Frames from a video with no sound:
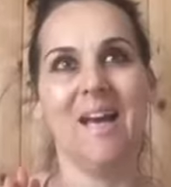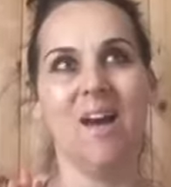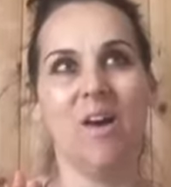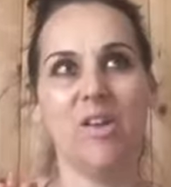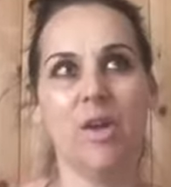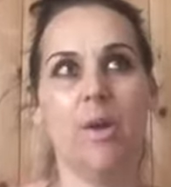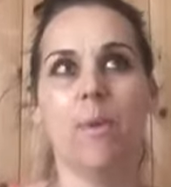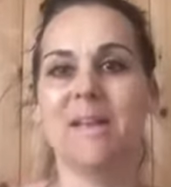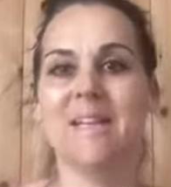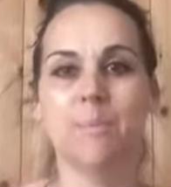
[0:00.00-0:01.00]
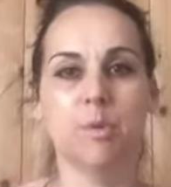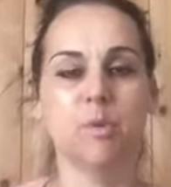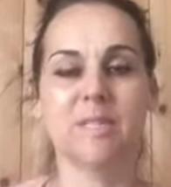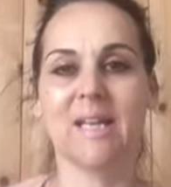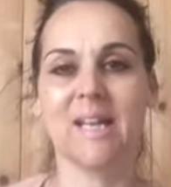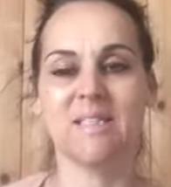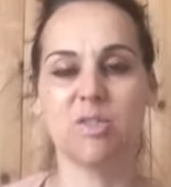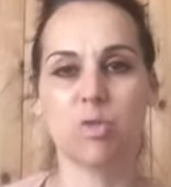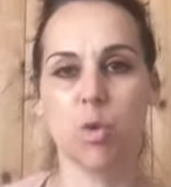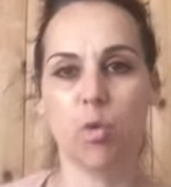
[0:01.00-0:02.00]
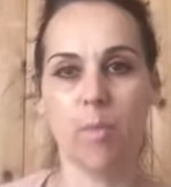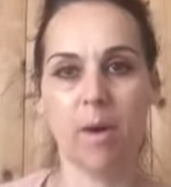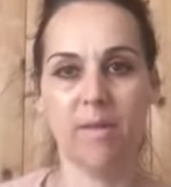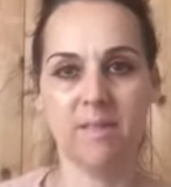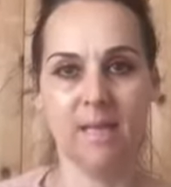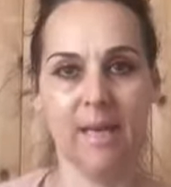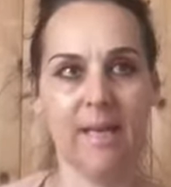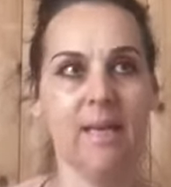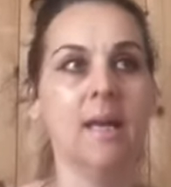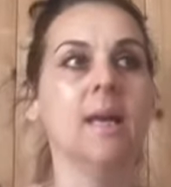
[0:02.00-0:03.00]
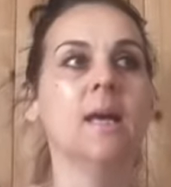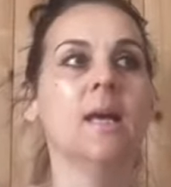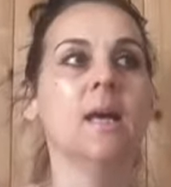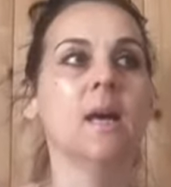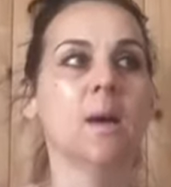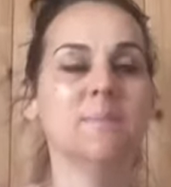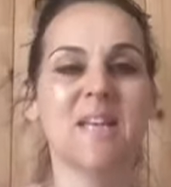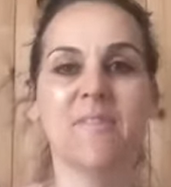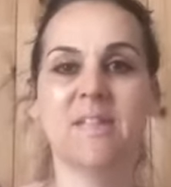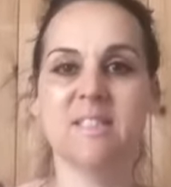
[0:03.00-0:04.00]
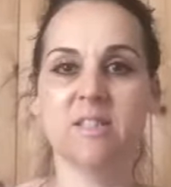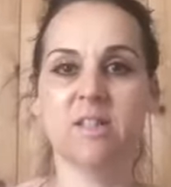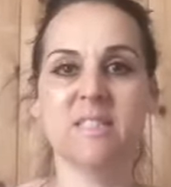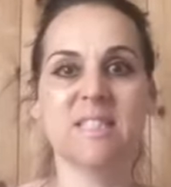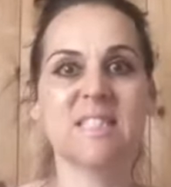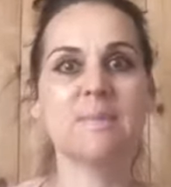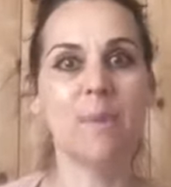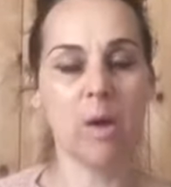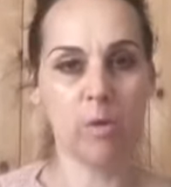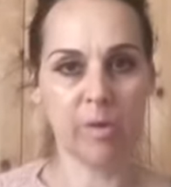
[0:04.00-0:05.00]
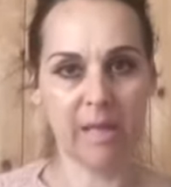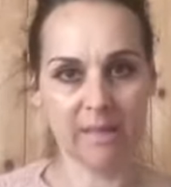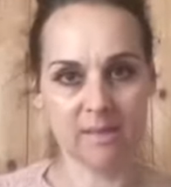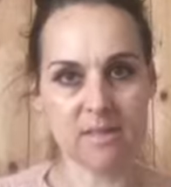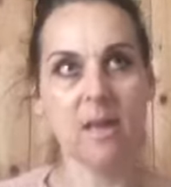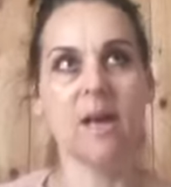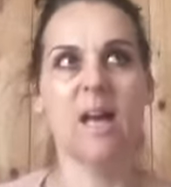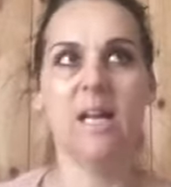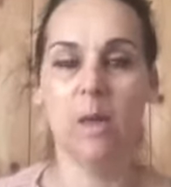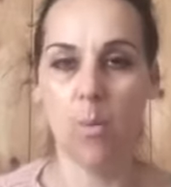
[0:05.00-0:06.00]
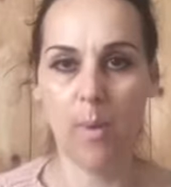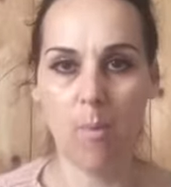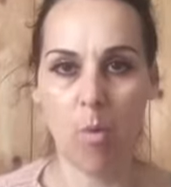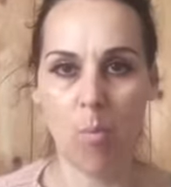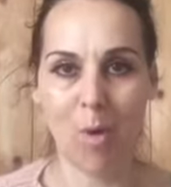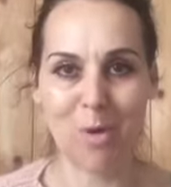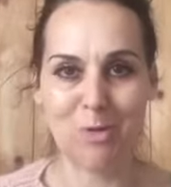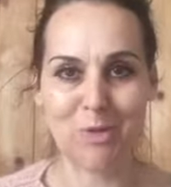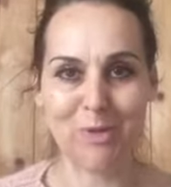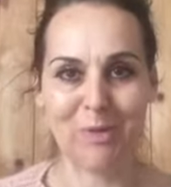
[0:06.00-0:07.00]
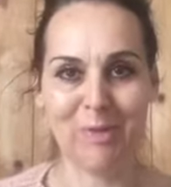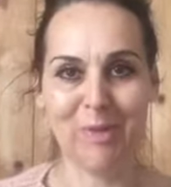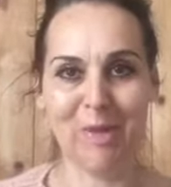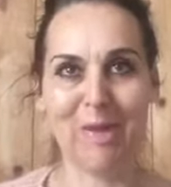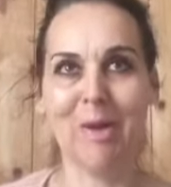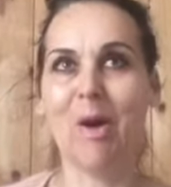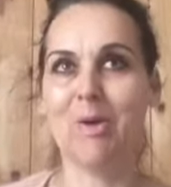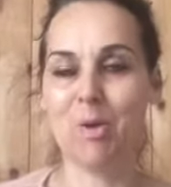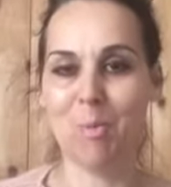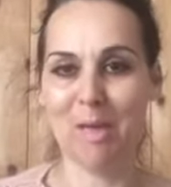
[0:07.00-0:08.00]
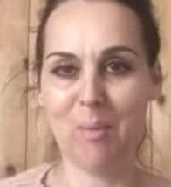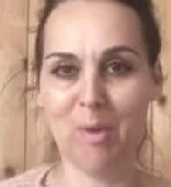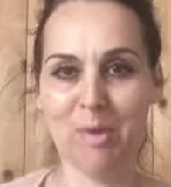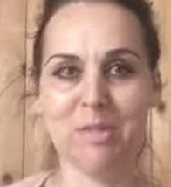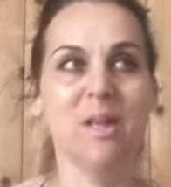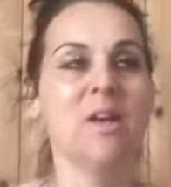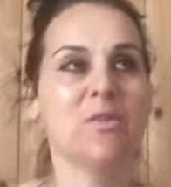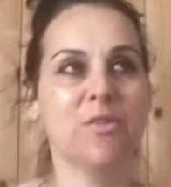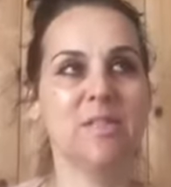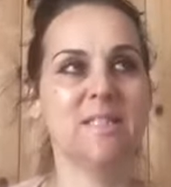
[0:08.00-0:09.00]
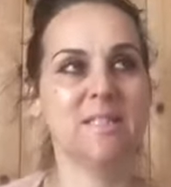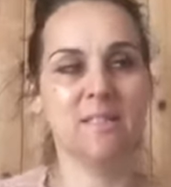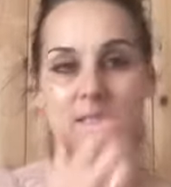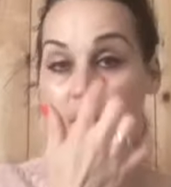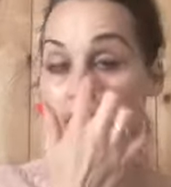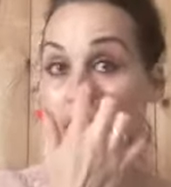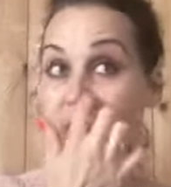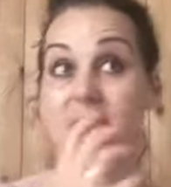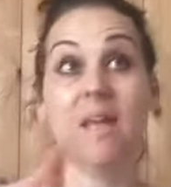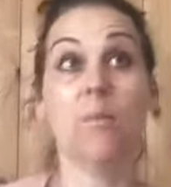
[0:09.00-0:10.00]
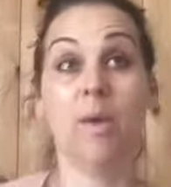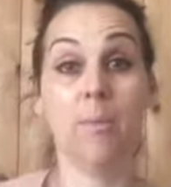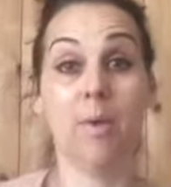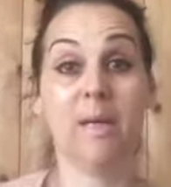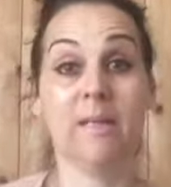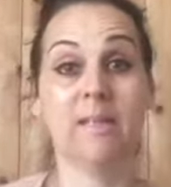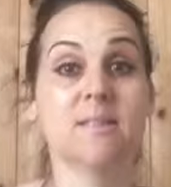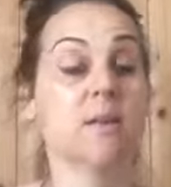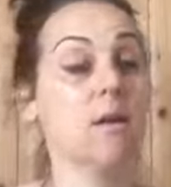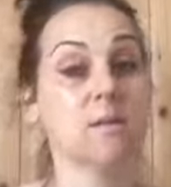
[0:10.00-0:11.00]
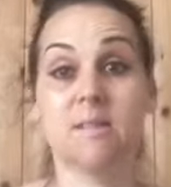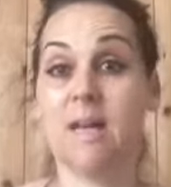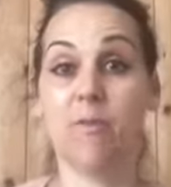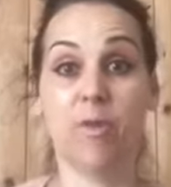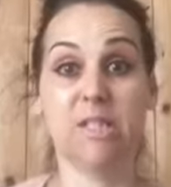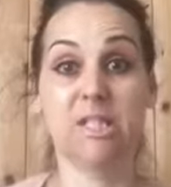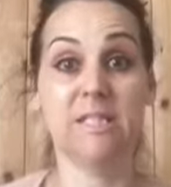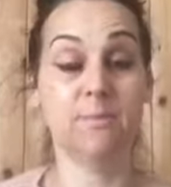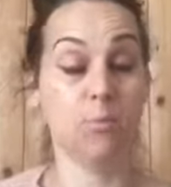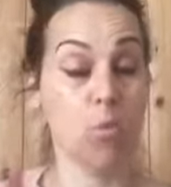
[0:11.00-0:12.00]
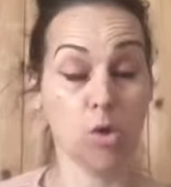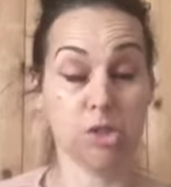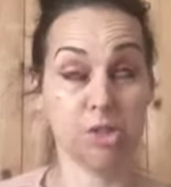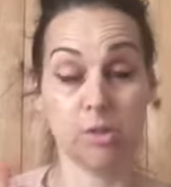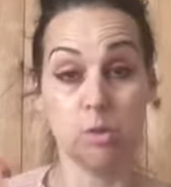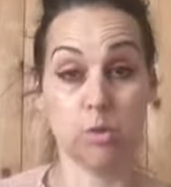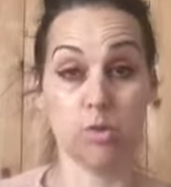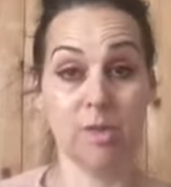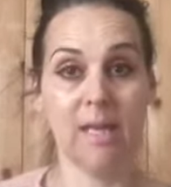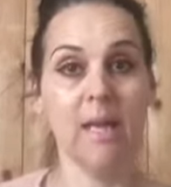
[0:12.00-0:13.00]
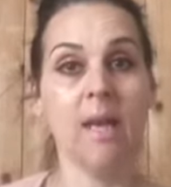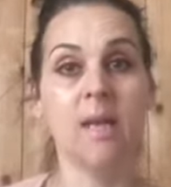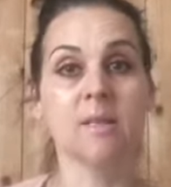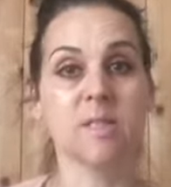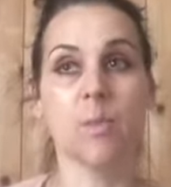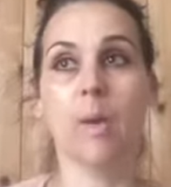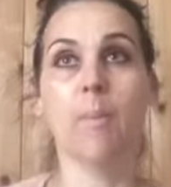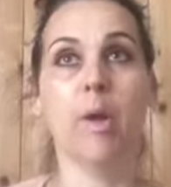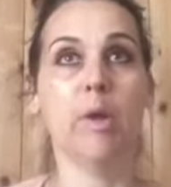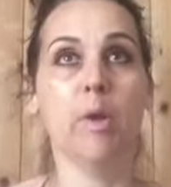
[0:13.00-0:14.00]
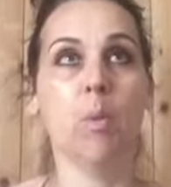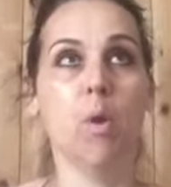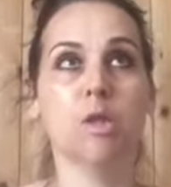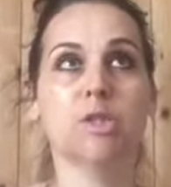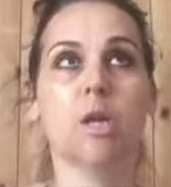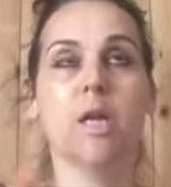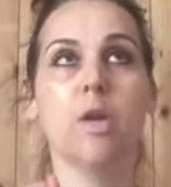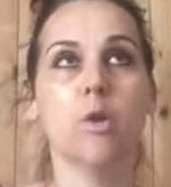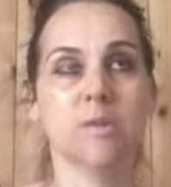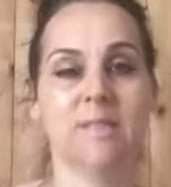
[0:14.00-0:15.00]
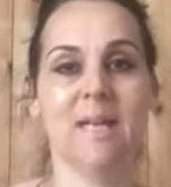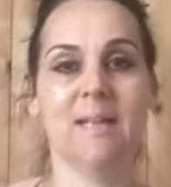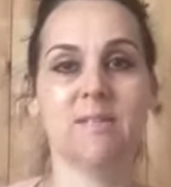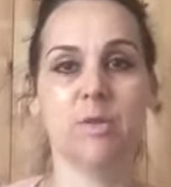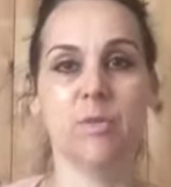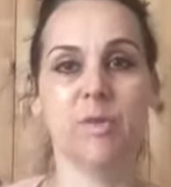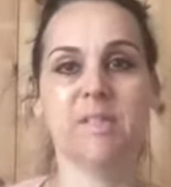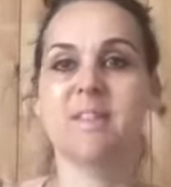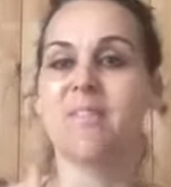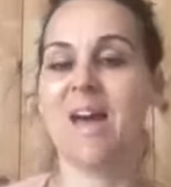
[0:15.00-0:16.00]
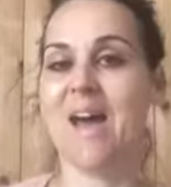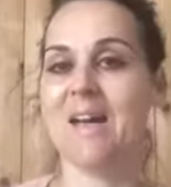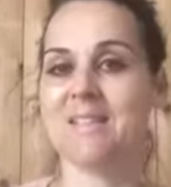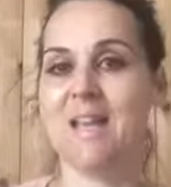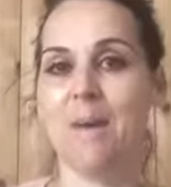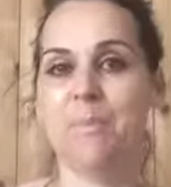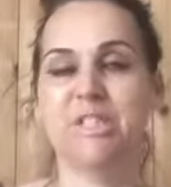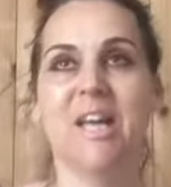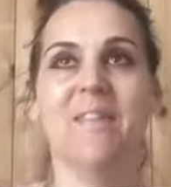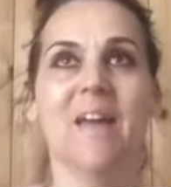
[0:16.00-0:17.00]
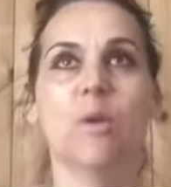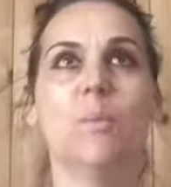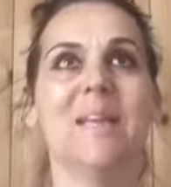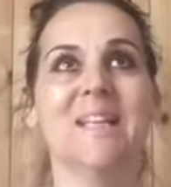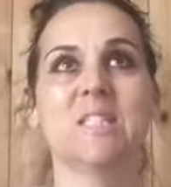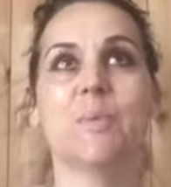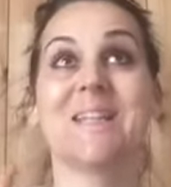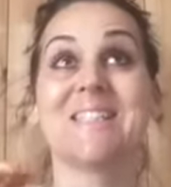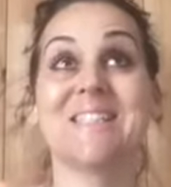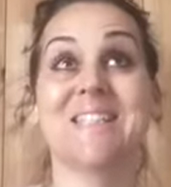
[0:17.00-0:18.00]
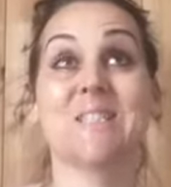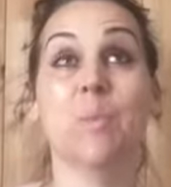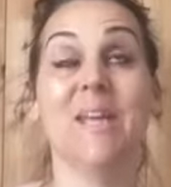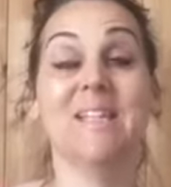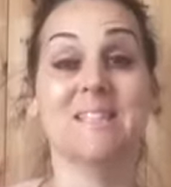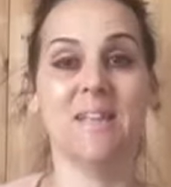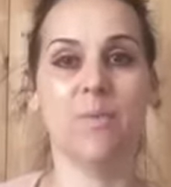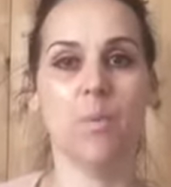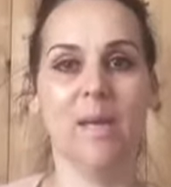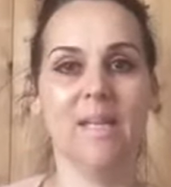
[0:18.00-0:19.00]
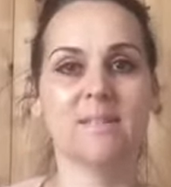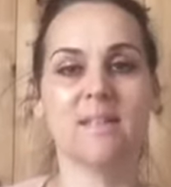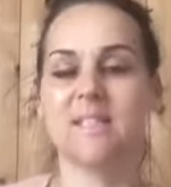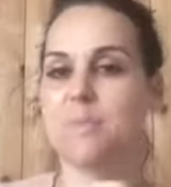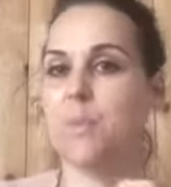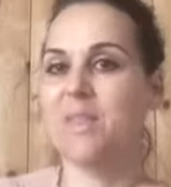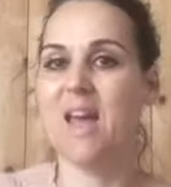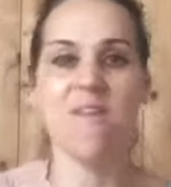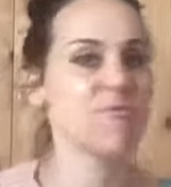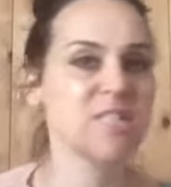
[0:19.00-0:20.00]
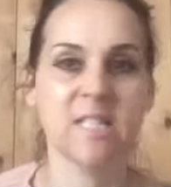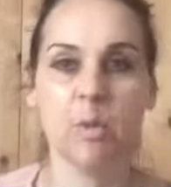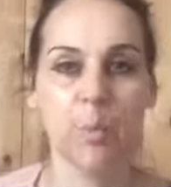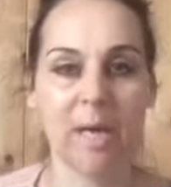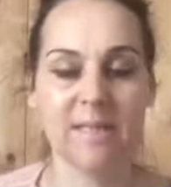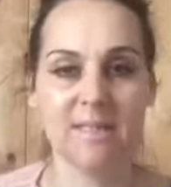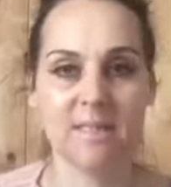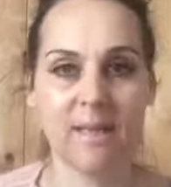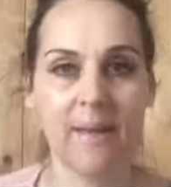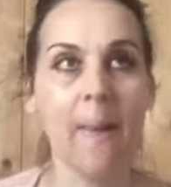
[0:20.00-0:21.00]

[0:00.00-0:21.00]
You know, my nipples are getting sorer by the day. I'm definitely starting to smell things a little bit more potent than I normally would. For instance, my thing when I'm pregnant can't stand freshly washed laundry. So when I'm putting on a wash, I cannot stand softeners. That hasn't happened yet. That normally gets to about 6 weeks, 7 weeks, and it's been with every single pregnancy.